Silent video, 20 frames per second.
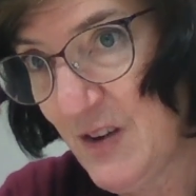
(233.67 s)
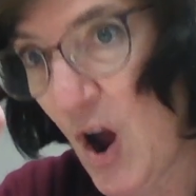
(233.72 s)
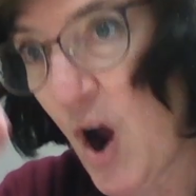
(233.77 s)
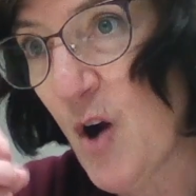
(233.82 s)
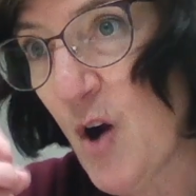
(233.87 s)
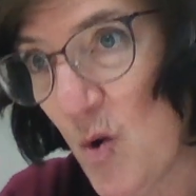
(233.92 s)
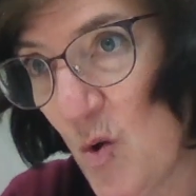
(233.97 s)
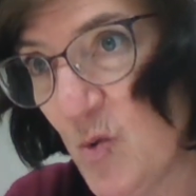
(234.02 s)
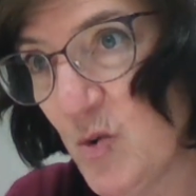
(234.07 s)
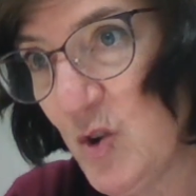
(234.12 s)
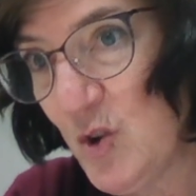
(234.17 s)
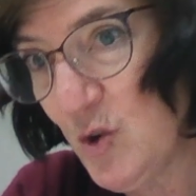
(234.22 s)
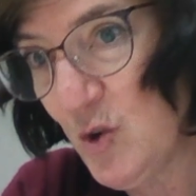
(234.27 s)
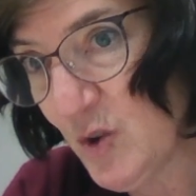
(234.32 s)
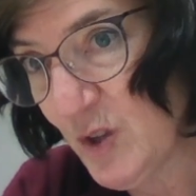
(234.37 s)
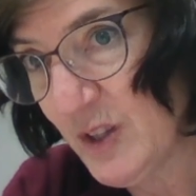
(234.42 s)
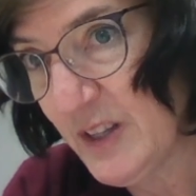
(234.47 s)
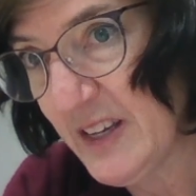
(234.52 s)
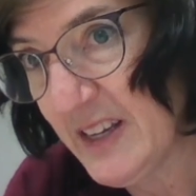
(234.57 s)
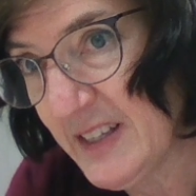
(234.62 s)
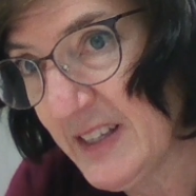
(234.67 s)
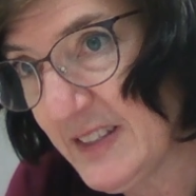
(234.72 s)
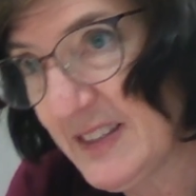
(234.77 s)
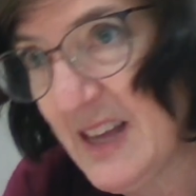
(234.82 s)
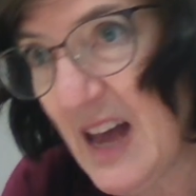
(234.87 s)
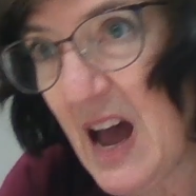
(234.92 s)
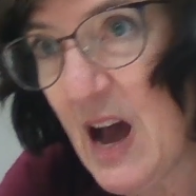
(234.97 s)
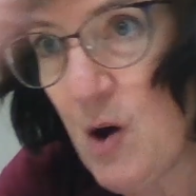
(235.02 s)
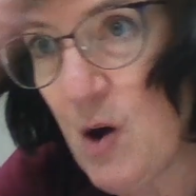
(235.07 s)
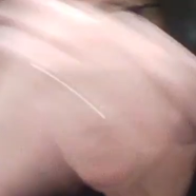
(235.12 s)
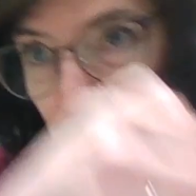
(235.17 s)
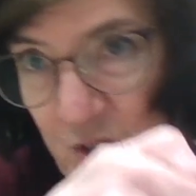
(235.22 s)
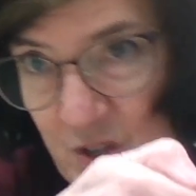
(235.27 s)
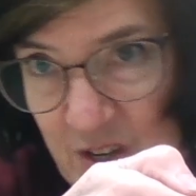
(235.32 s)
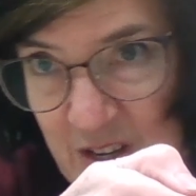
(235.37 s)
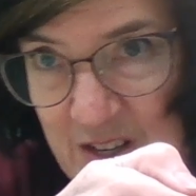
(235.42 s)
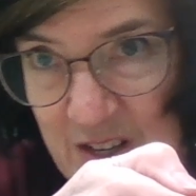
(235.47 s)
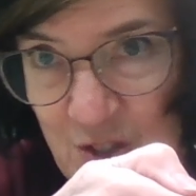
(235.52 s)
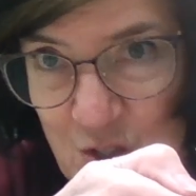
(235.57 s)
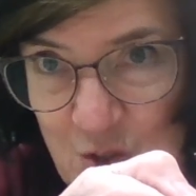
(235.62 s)
our own nucleus out
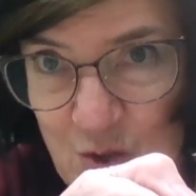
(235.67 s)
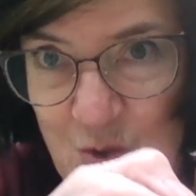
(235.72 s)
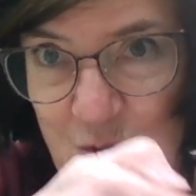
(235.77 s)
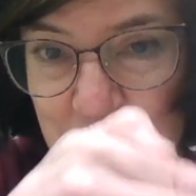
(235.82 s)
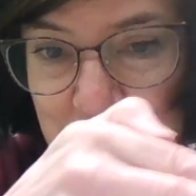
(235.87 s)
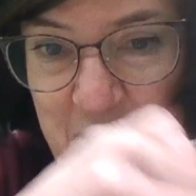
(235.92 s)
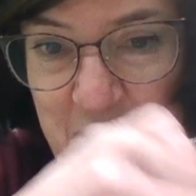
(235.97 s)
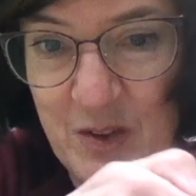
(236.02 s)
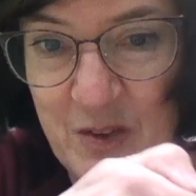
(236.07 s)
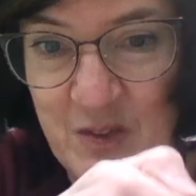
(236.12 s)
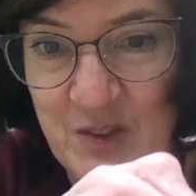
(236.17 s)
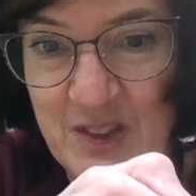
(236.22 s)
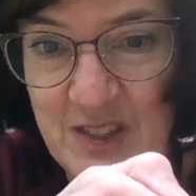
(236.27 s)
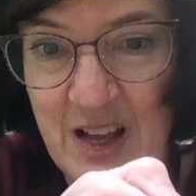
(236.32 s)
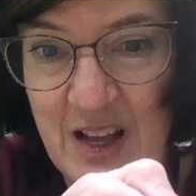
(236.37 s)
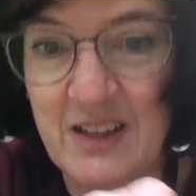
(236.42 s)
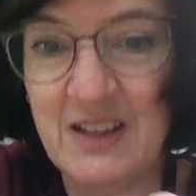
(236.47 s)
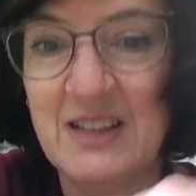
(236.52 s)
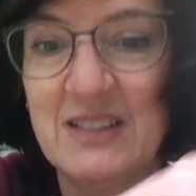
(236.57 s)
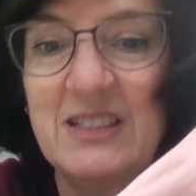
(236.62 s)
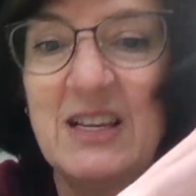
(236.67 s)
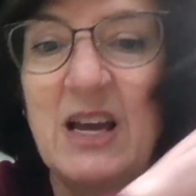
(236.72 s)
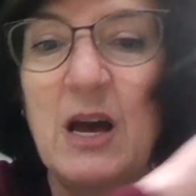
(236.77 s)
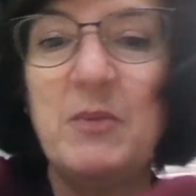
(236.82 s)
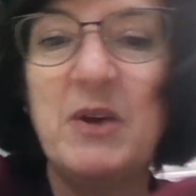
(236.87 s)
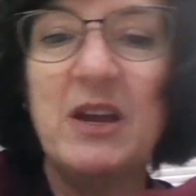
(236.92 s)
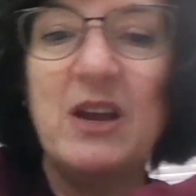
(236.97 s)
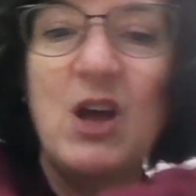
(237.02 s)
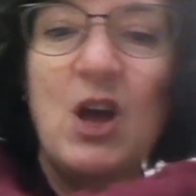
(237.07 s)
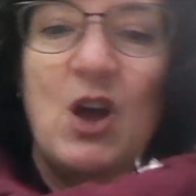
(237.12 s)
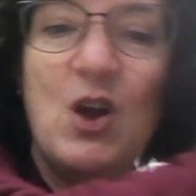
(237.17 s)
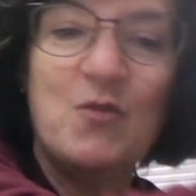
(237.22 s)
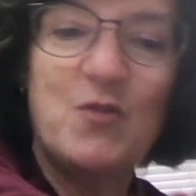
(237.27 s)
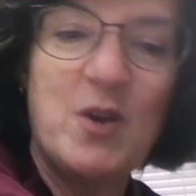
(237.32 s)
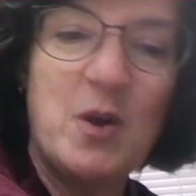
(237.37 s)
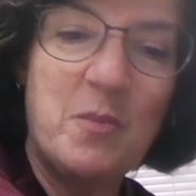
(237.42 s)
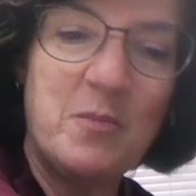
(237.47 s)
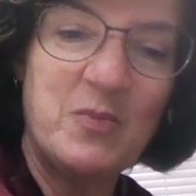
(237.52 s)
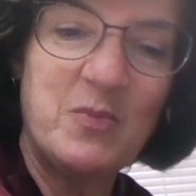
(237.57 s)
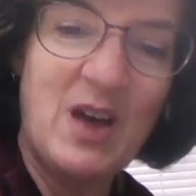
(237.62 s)
into the middle of the cell. It's coming
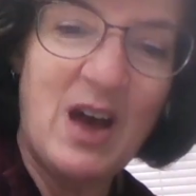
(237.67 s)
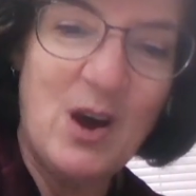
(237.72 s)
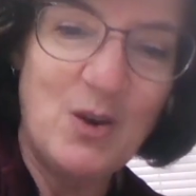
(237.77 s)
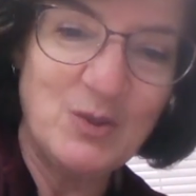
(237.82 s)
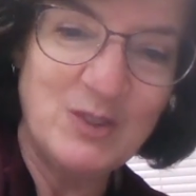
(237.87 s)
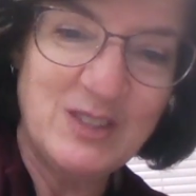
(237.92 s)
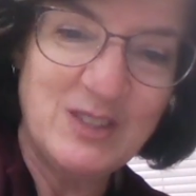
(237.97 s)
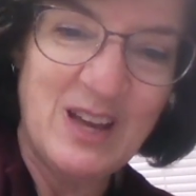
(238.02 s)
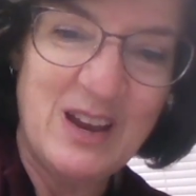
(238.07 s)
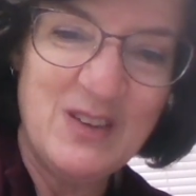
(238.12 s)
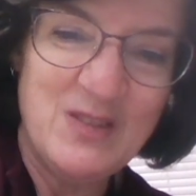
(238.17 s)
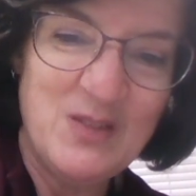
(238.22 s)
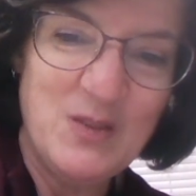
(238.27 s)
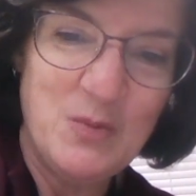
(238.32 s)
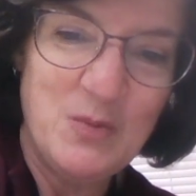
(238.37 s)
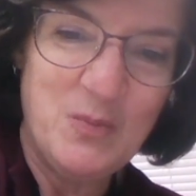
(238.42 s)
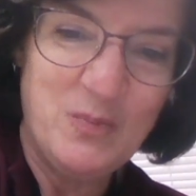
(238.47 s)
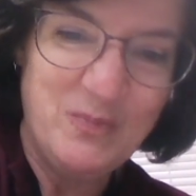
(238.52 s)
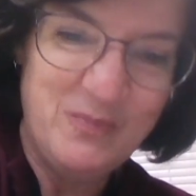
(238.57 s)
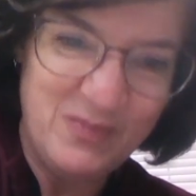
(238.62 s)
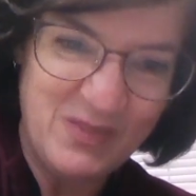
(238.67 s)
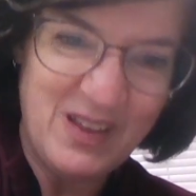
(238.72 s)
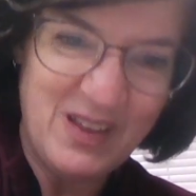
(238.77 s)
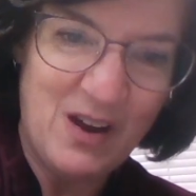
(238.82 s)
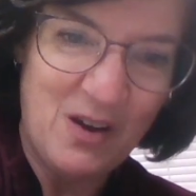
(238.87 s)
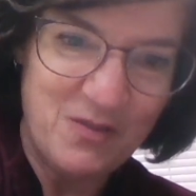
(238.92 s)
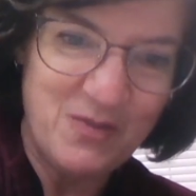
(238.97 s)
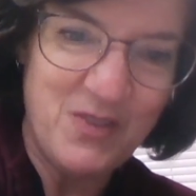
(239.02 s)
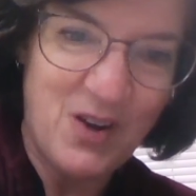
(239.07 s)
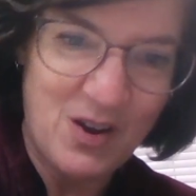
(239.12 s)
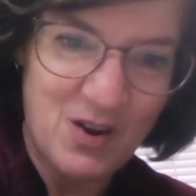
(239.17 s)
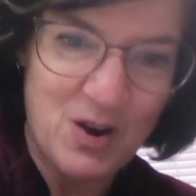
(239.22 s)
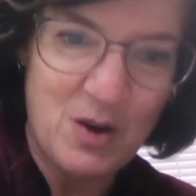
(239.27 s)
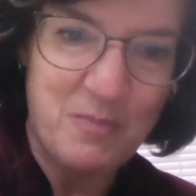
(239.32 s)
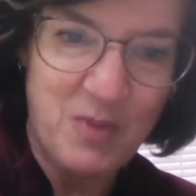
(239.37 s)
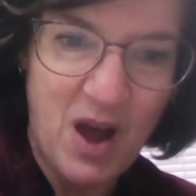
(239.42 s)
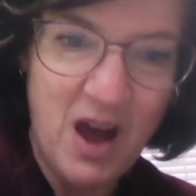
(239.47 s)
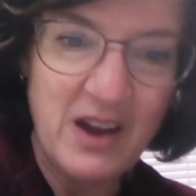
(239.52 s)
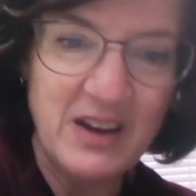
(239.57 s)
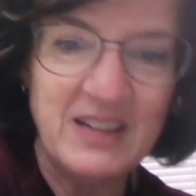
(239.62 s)
from the outside of the of our
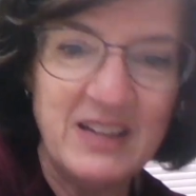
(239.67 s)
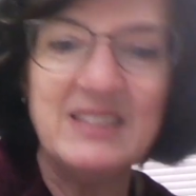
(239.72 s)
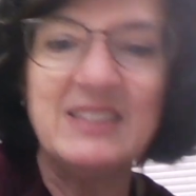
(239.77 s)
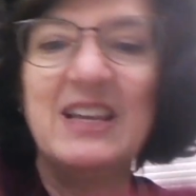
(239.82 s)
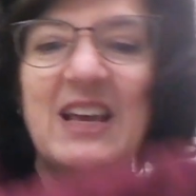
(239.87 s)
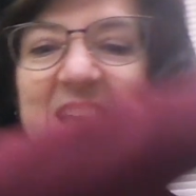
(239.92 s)
bodies